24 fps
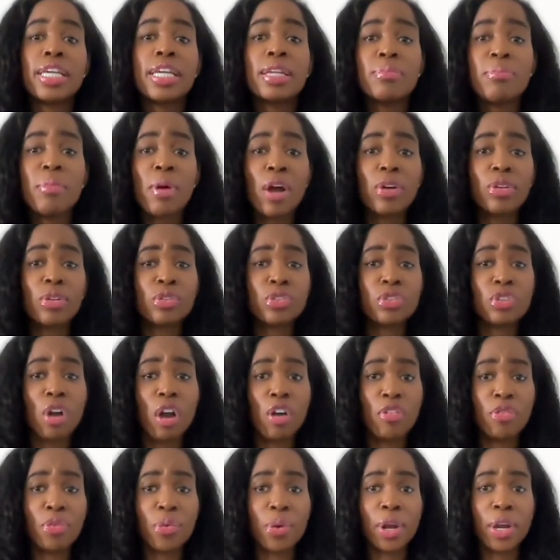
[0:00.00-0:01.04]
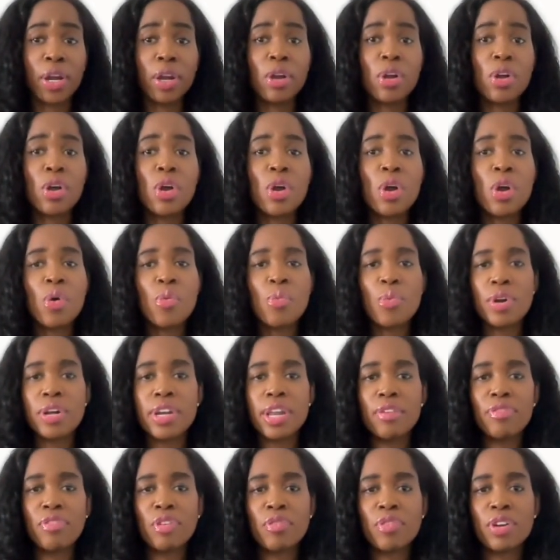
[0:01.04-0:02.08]
in modern software, were
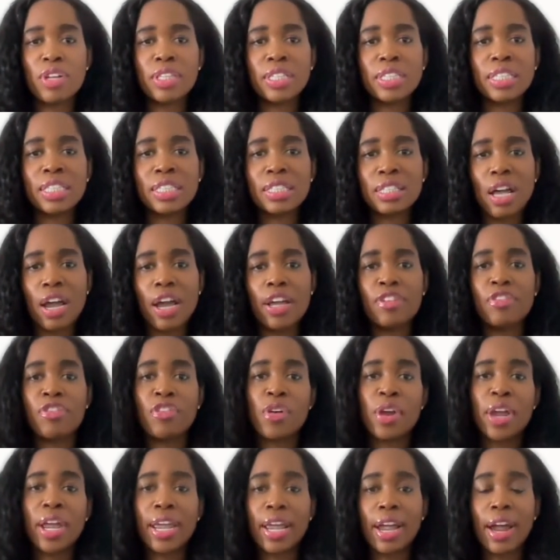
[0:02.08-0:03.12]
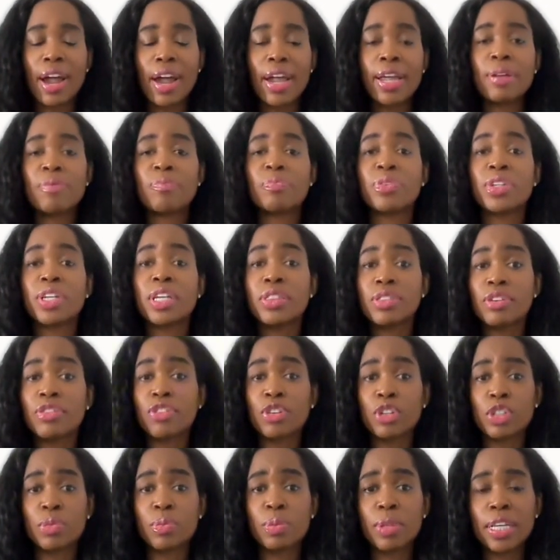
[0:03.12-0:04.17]
never really designed for AI in the
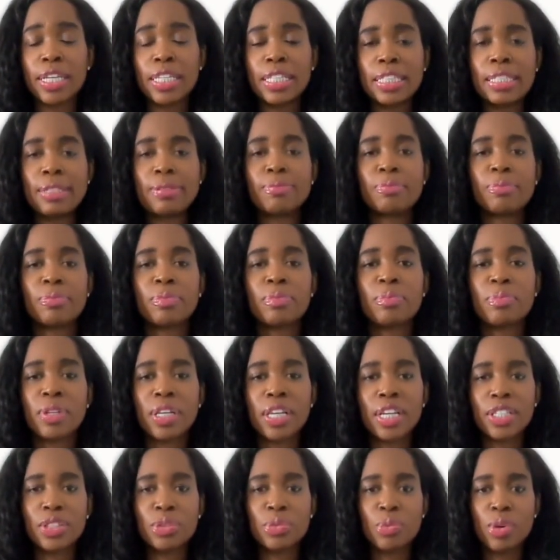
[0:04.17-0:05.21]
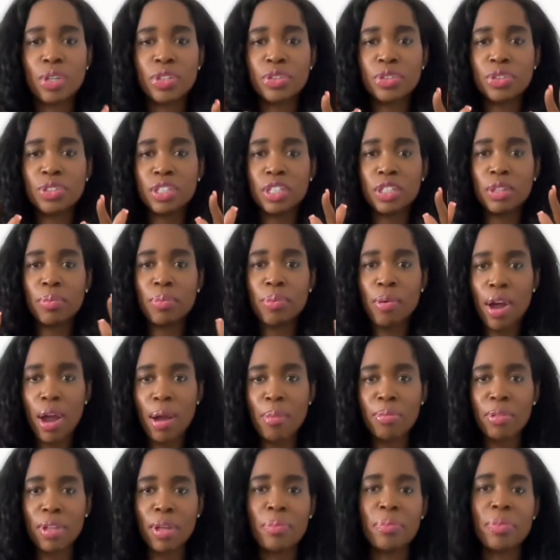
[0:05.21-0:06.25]
first place. Because once you see the
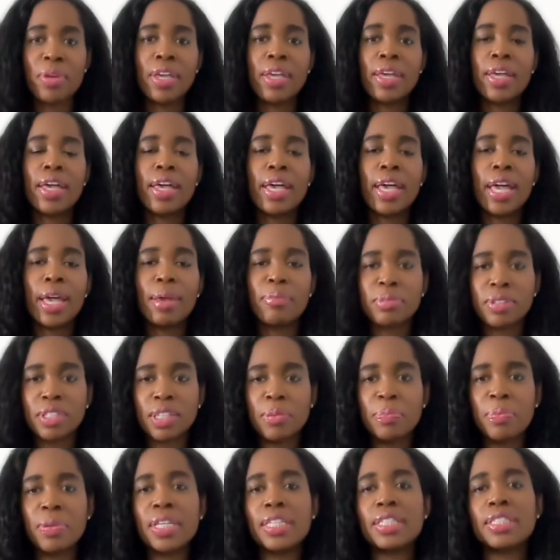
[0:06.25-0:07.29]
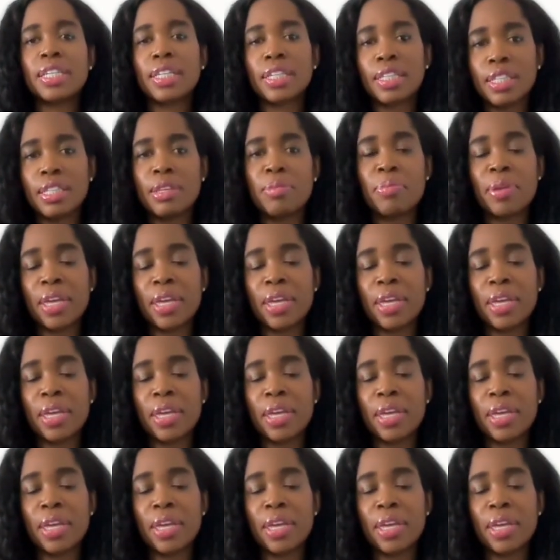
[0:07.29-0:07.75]
problem, MCP suddenly